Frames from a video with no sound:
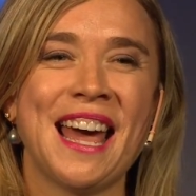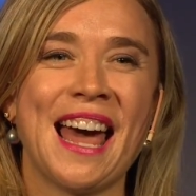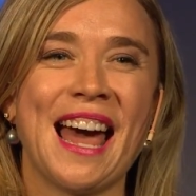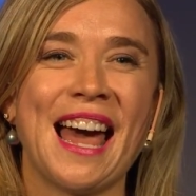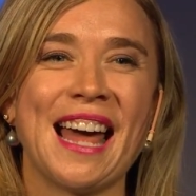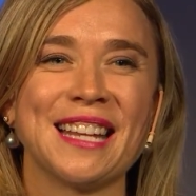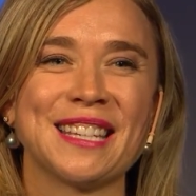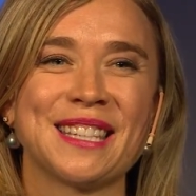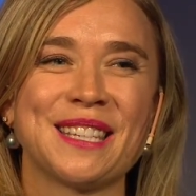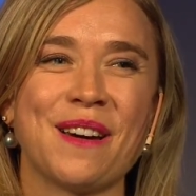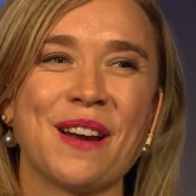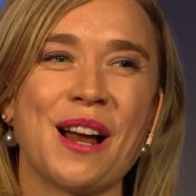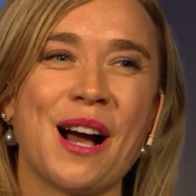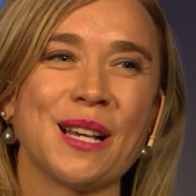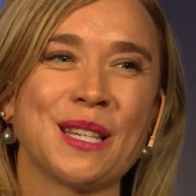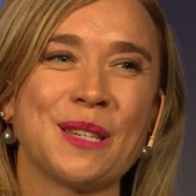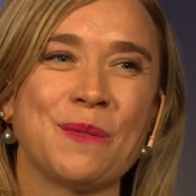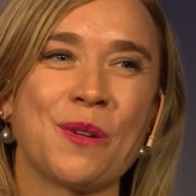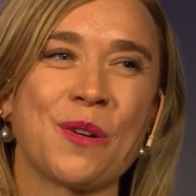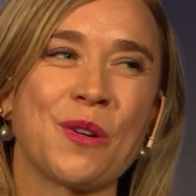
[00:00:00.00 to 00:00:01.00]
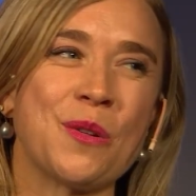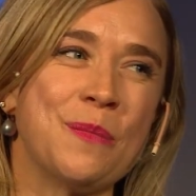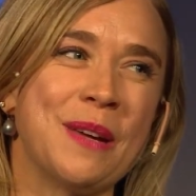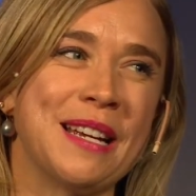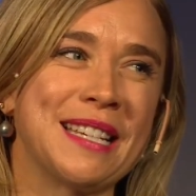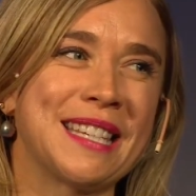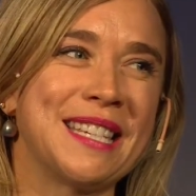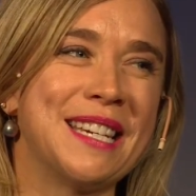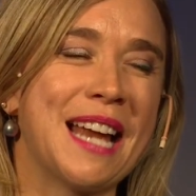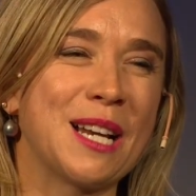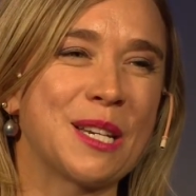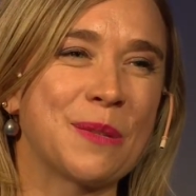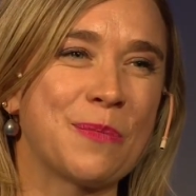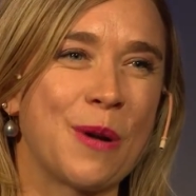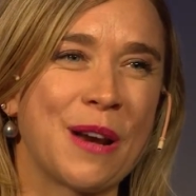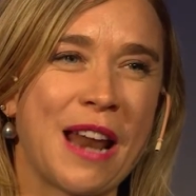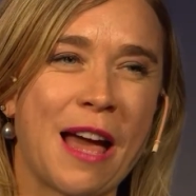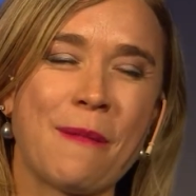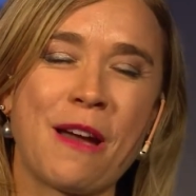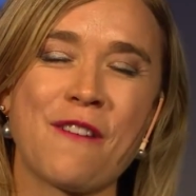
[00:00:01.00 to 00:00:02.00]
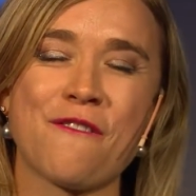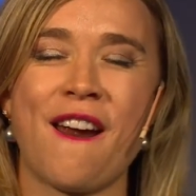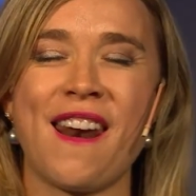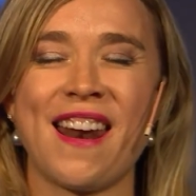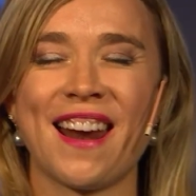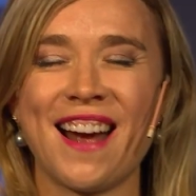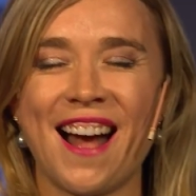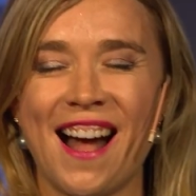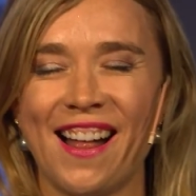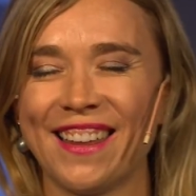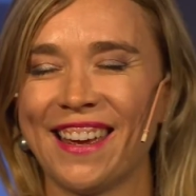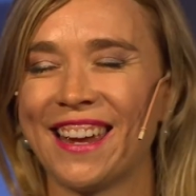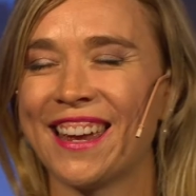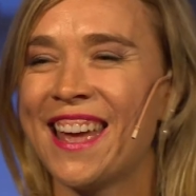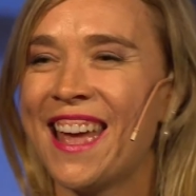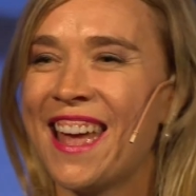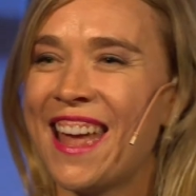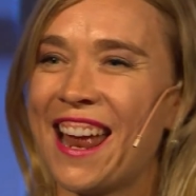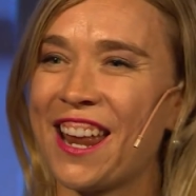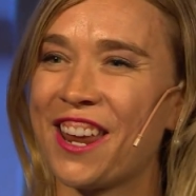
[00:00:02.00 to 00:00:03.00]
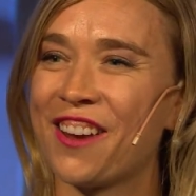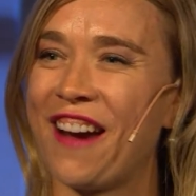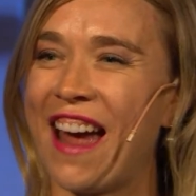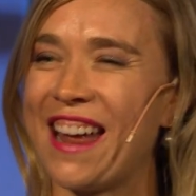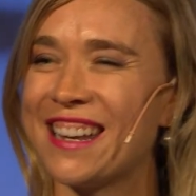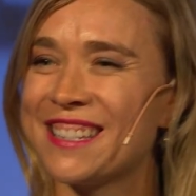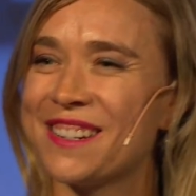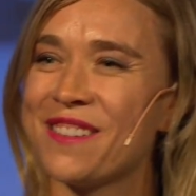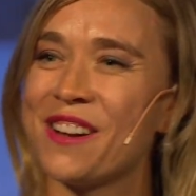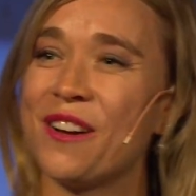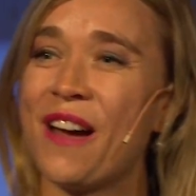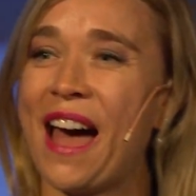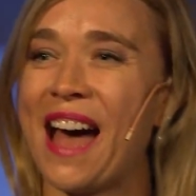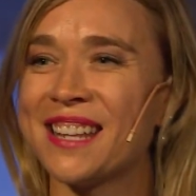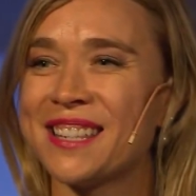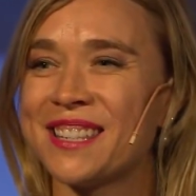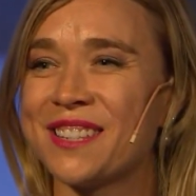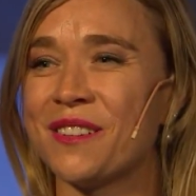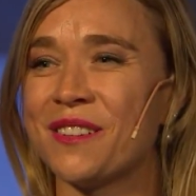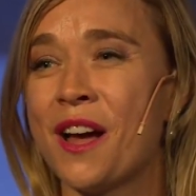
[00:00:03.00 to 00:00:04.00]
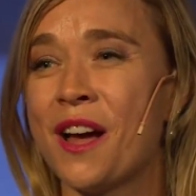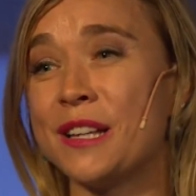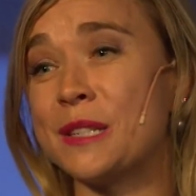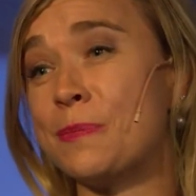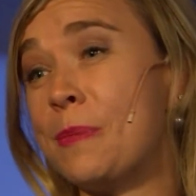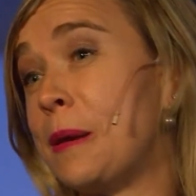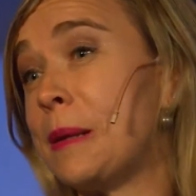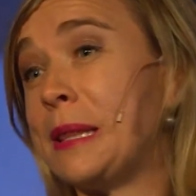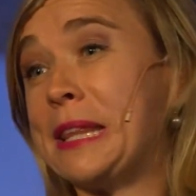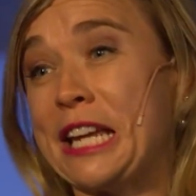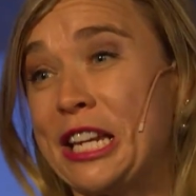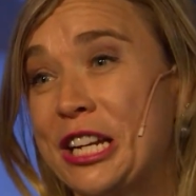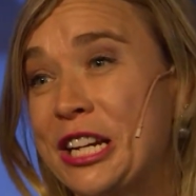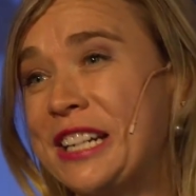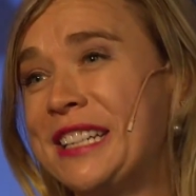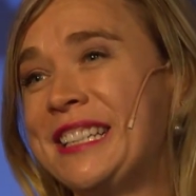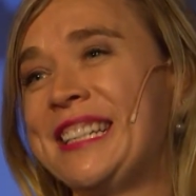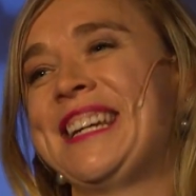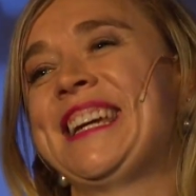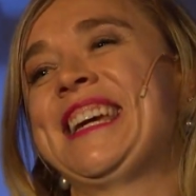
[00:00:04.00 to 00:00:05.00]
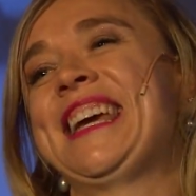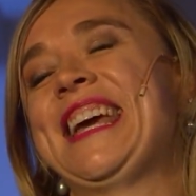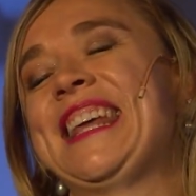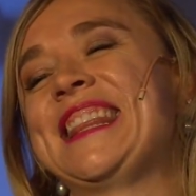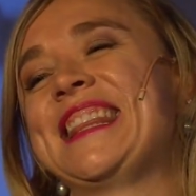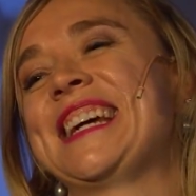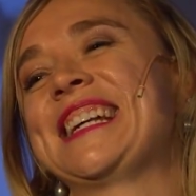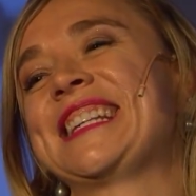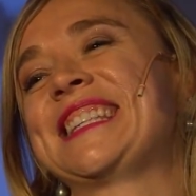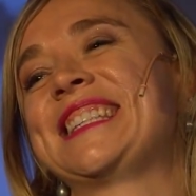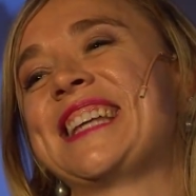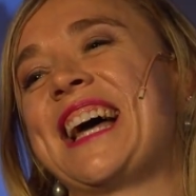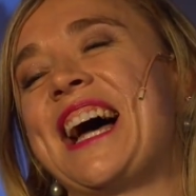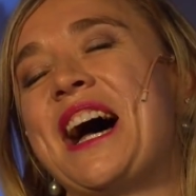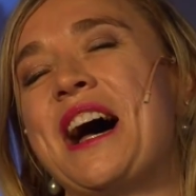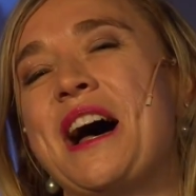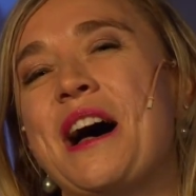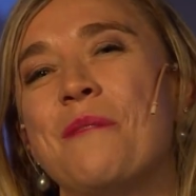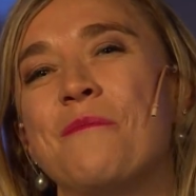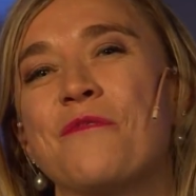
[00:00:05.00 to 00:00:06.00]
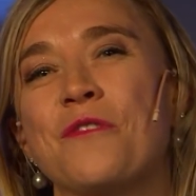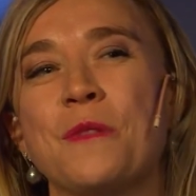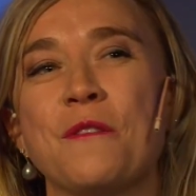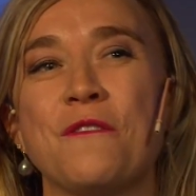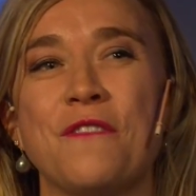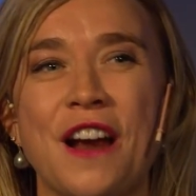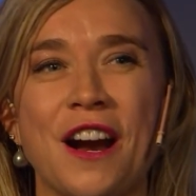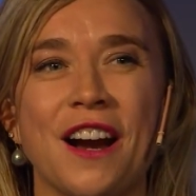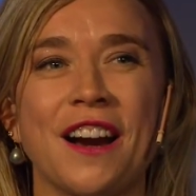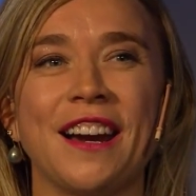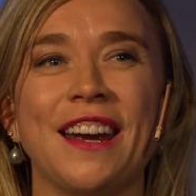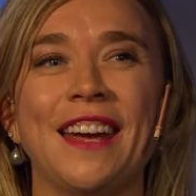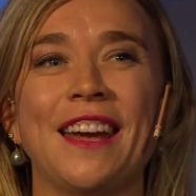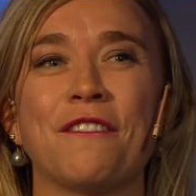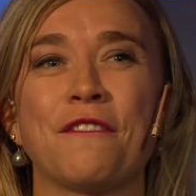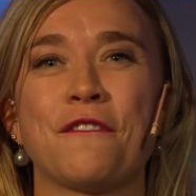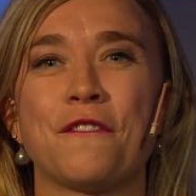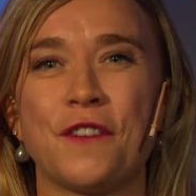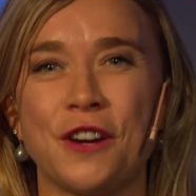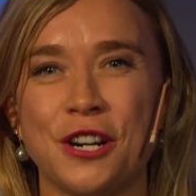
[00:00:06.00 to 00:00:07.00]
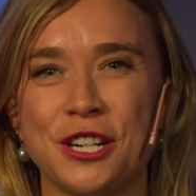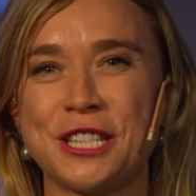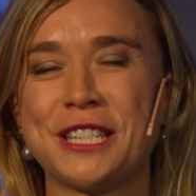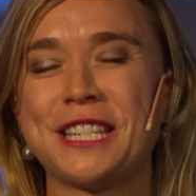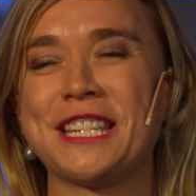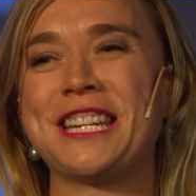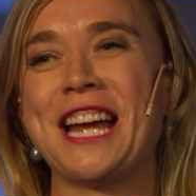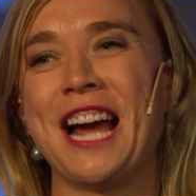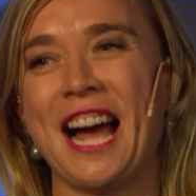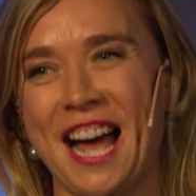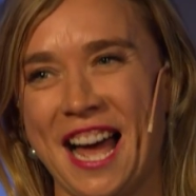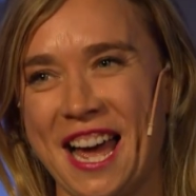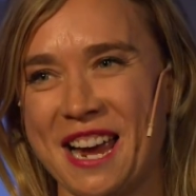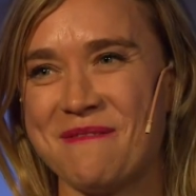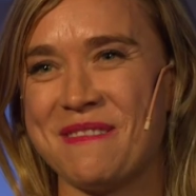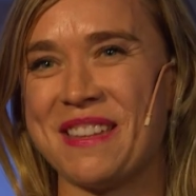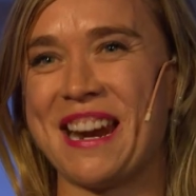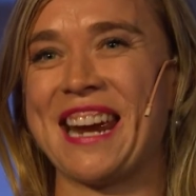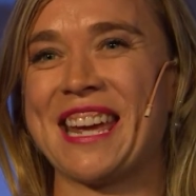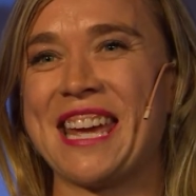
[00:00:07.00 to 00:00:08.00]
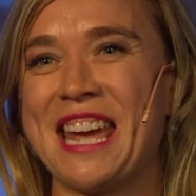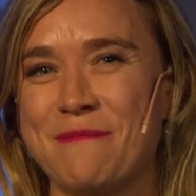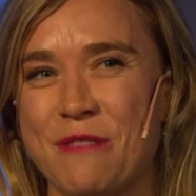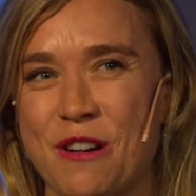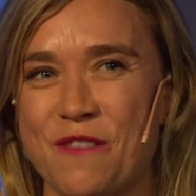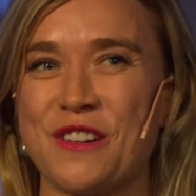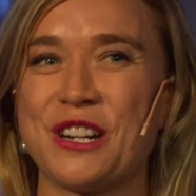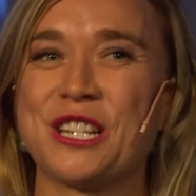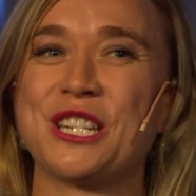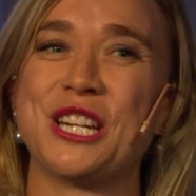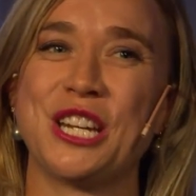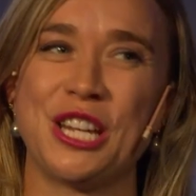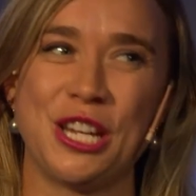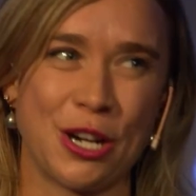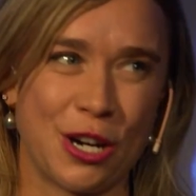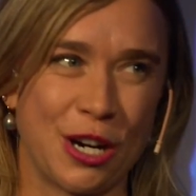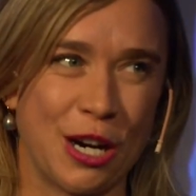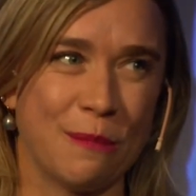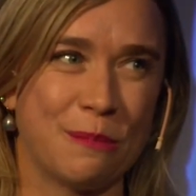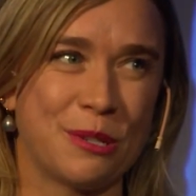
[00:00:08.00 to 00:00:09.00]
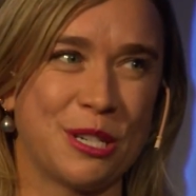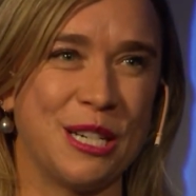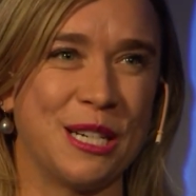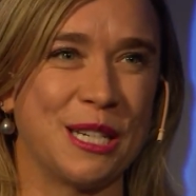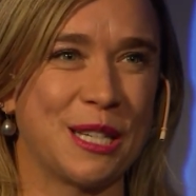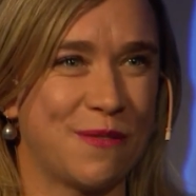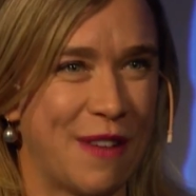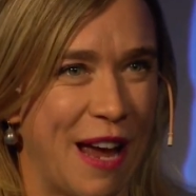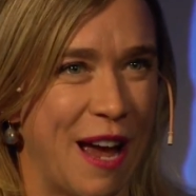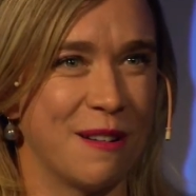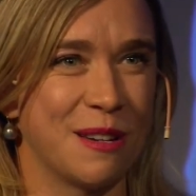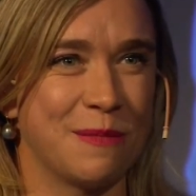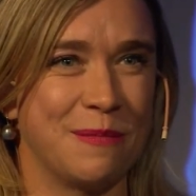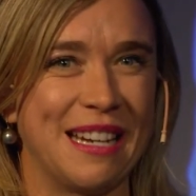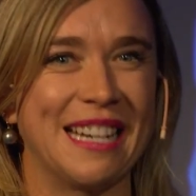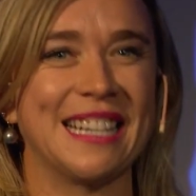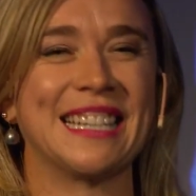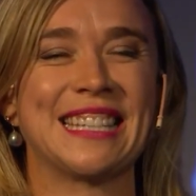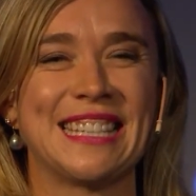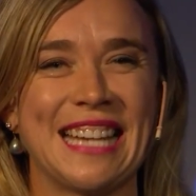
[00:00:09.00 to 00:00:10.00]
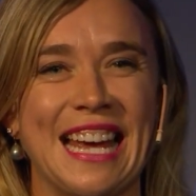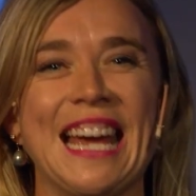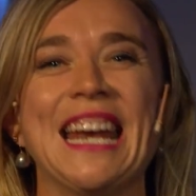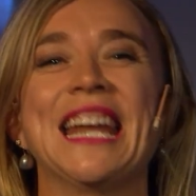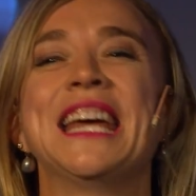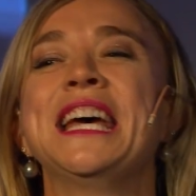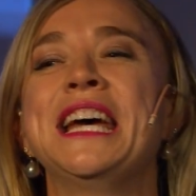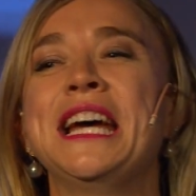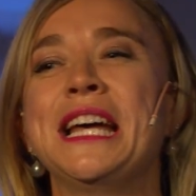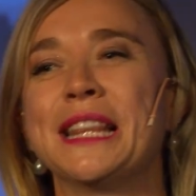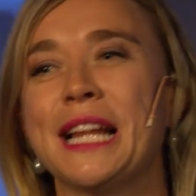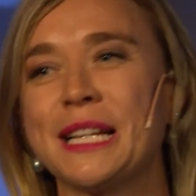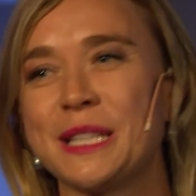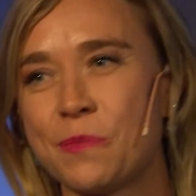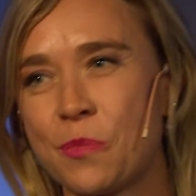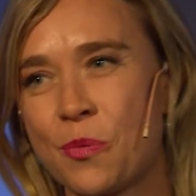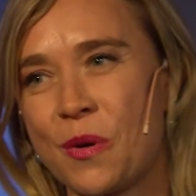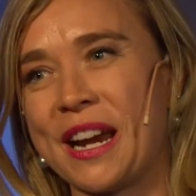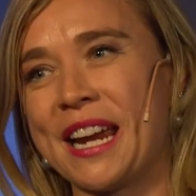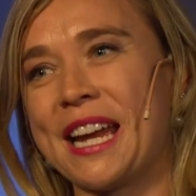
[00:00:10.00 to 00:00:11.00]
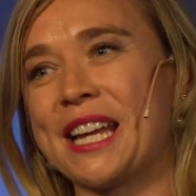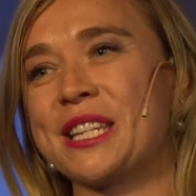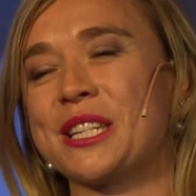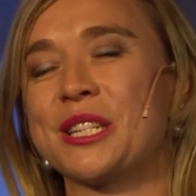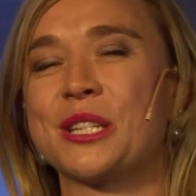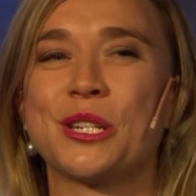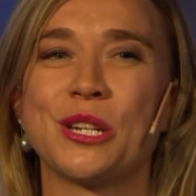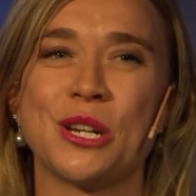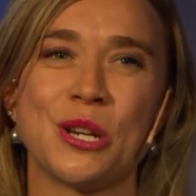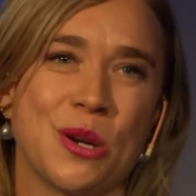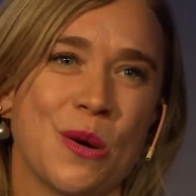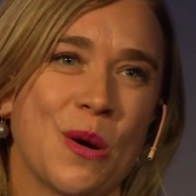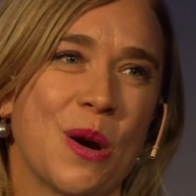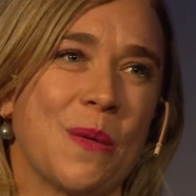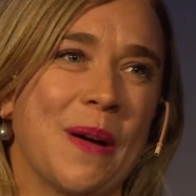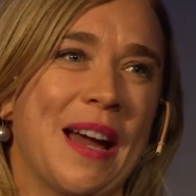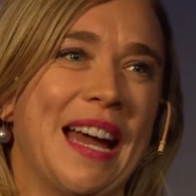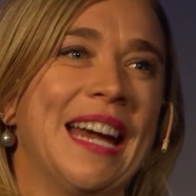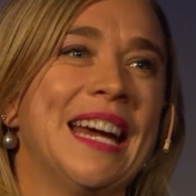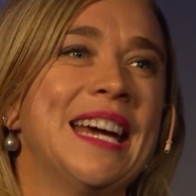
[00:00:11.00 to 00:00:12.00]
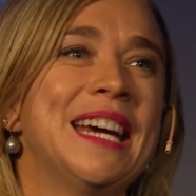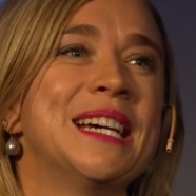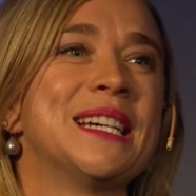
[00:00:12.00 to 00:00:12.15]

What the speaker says: And so I'd also be remiss not to point out my friend and colleague, Henriette, who has been a leader in this from the very first time that I came over to Europe. She has found me and said, let's bring it to Norway.